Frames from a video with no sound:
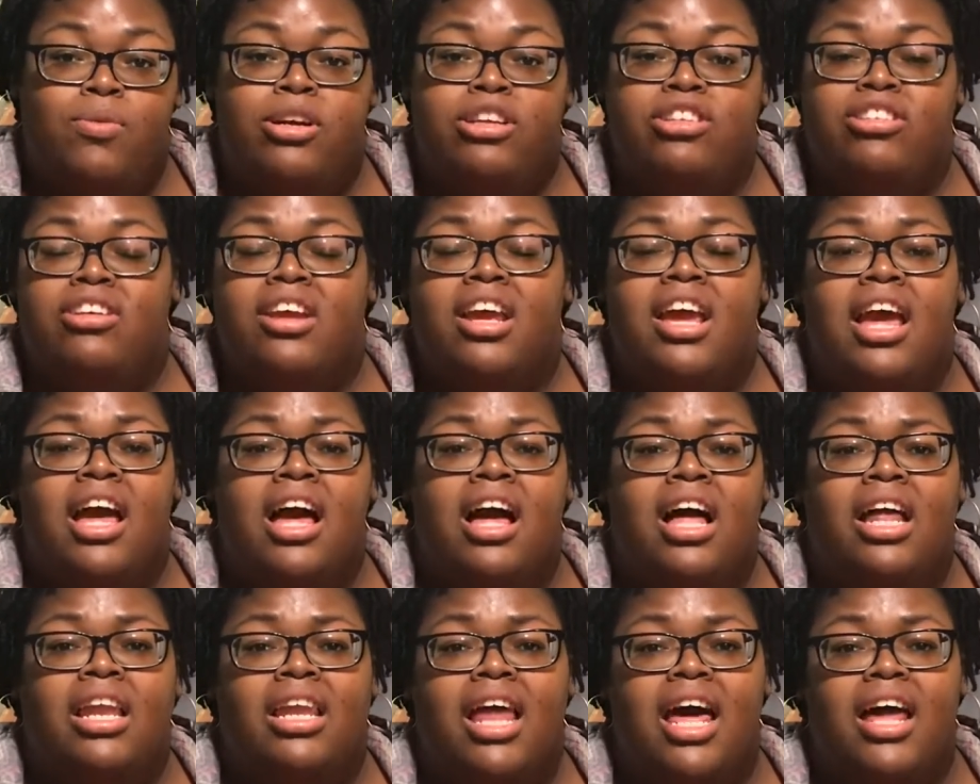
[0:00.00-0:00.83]
which
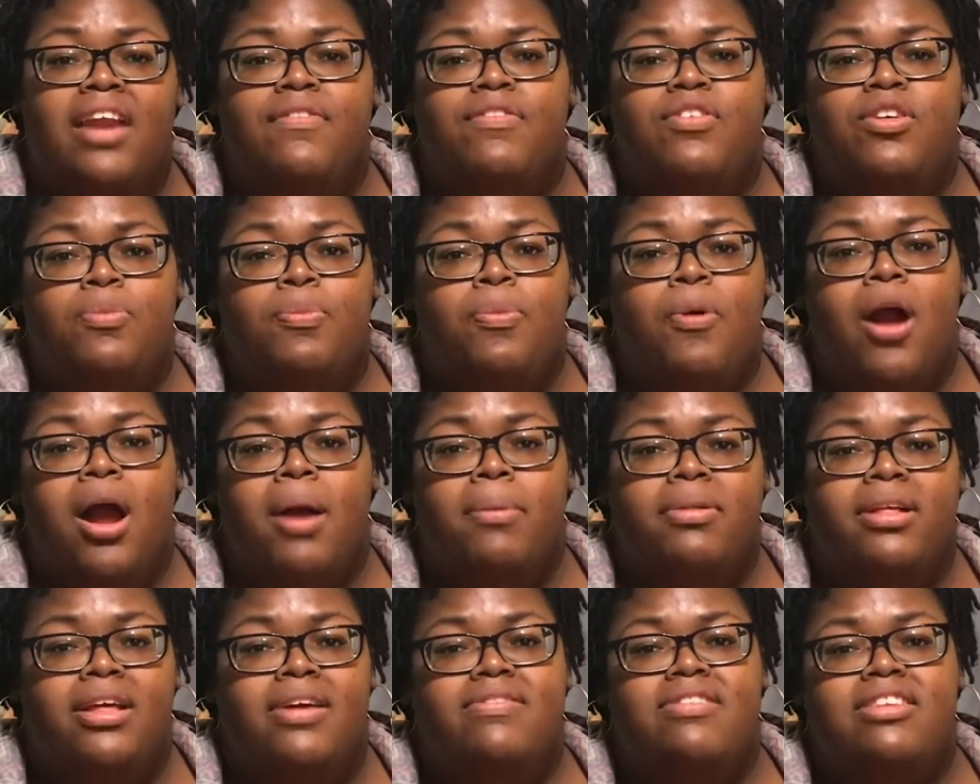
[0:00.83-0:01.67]
a lot of you
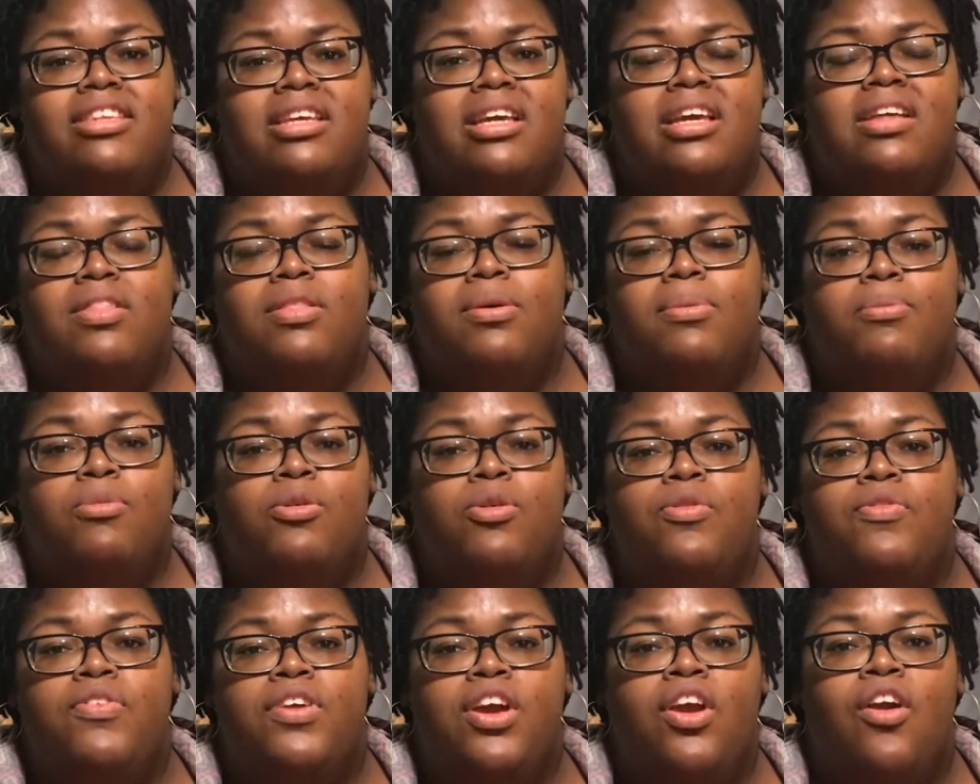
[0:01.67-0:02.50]
probably have seen the
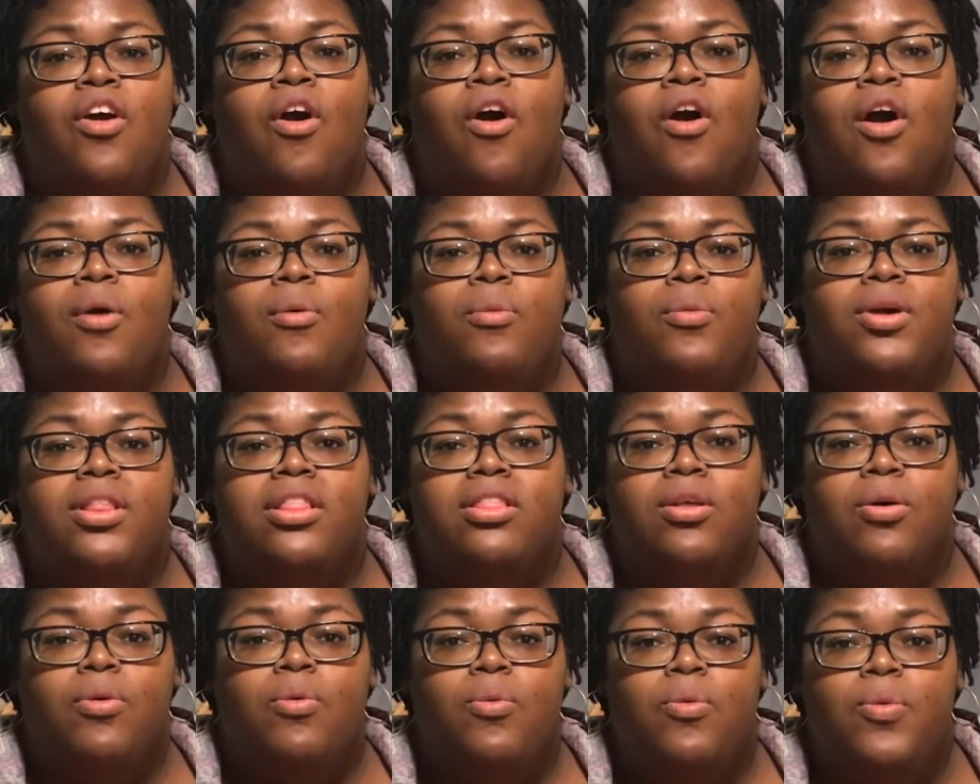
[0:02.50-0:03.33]
movie Gone
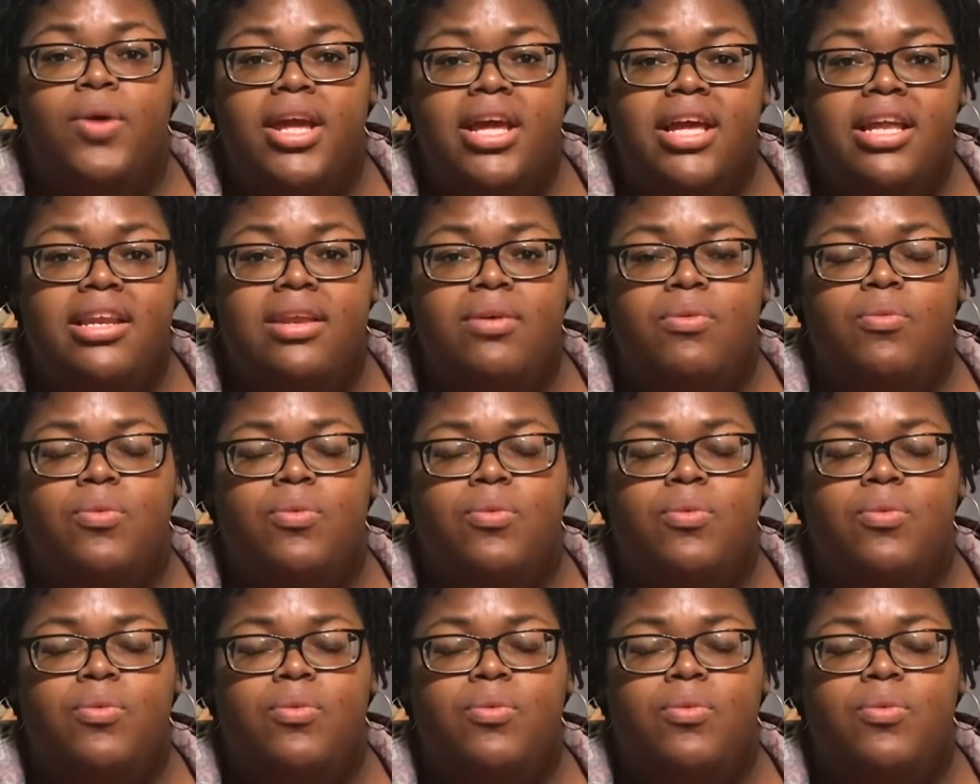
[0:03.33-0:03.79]
with the Wind,